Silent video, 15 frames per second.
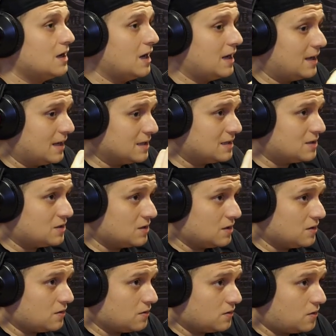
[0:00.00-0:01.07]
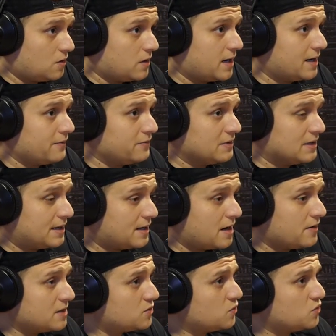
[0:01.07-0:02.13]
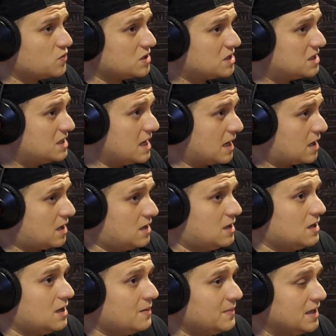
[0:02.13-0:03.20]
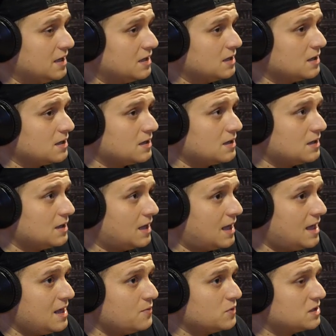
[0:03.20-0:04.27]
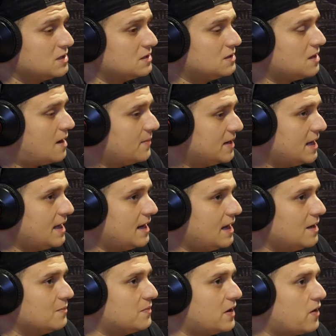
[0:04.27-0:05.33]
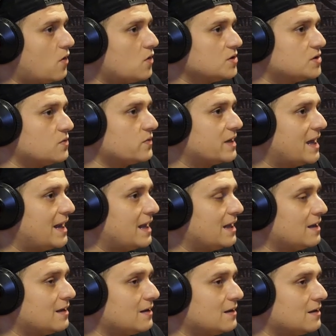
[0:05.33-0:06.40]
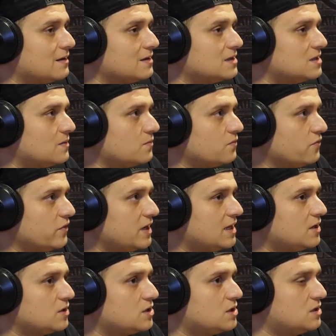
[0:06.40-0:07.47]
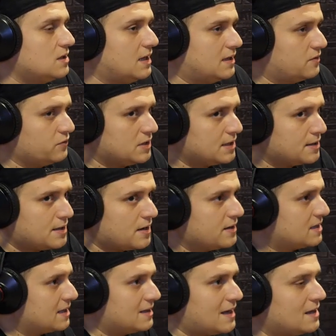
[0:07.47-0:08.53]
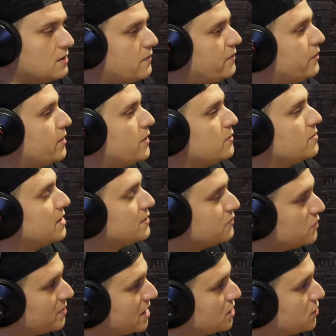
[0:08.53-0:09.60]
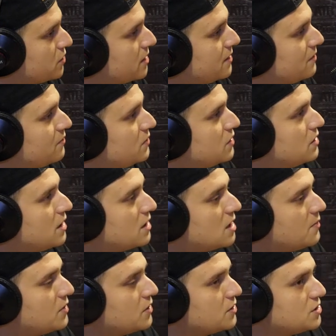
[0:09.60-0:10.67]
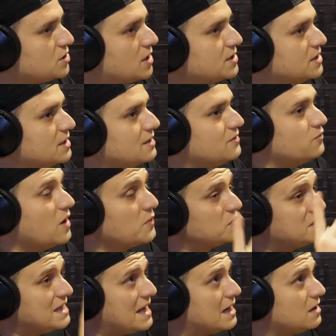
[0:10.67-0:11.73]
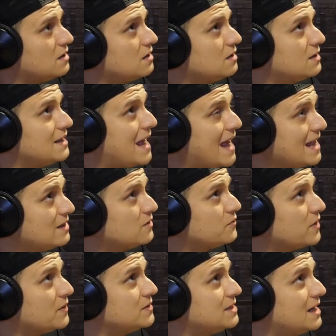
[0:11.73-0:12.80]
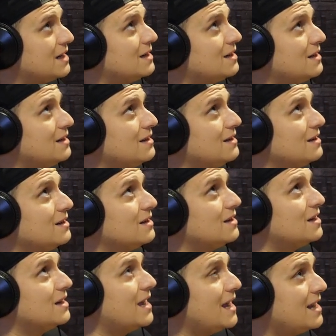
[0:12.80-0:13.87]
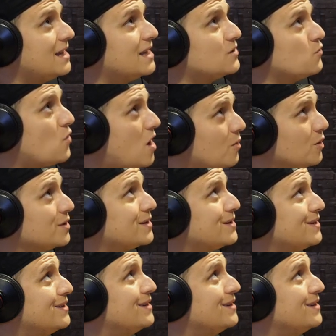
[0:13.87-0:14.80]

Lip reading: against Jorge Linares, which was sick, I mean, he was dominating, but also getting some really good, like Linares at the end of every round would make sure he got a couple of good shots in. Round 10, the end of round 10, Haney gets wobbled